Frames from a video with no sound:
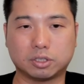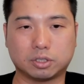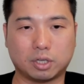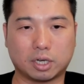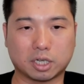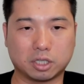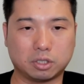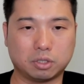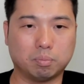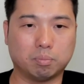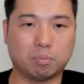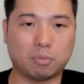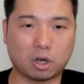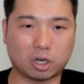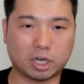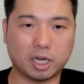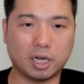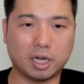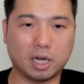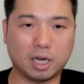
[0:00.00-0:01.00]
So I'm gonna do
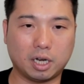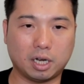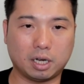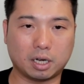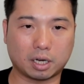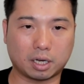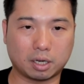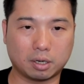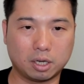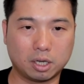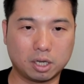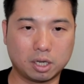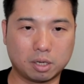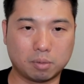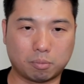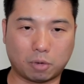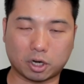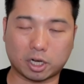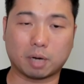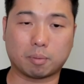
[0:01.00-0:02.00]
market
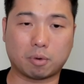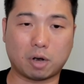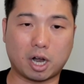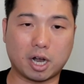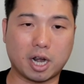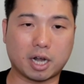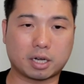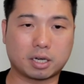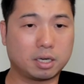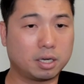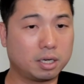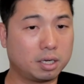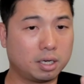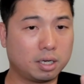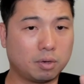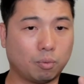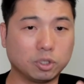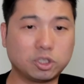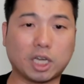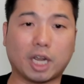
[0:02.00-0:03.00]
a product,
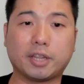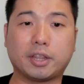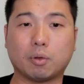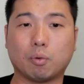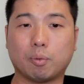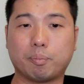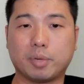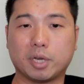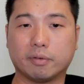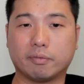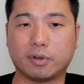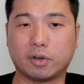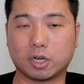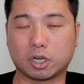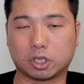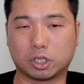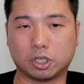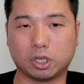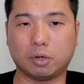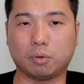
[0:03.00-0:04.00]
which I think would be a very
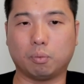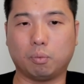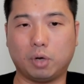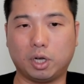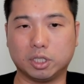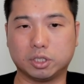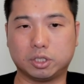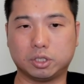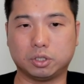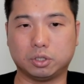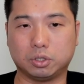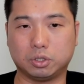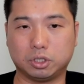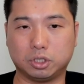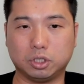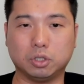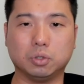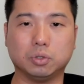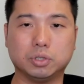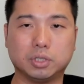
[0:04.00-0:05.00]
good one to
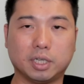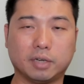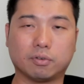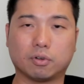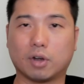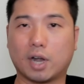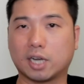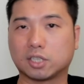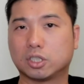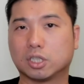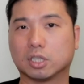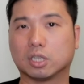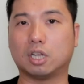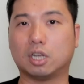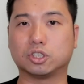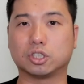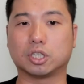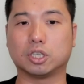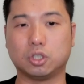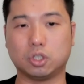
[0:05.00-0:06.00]
use if you're actually
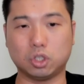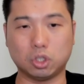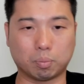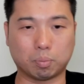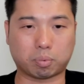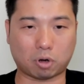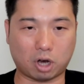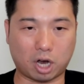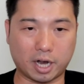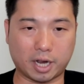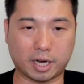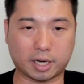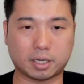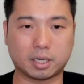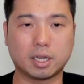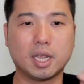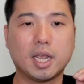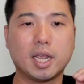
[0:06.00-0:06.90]
launching a new product.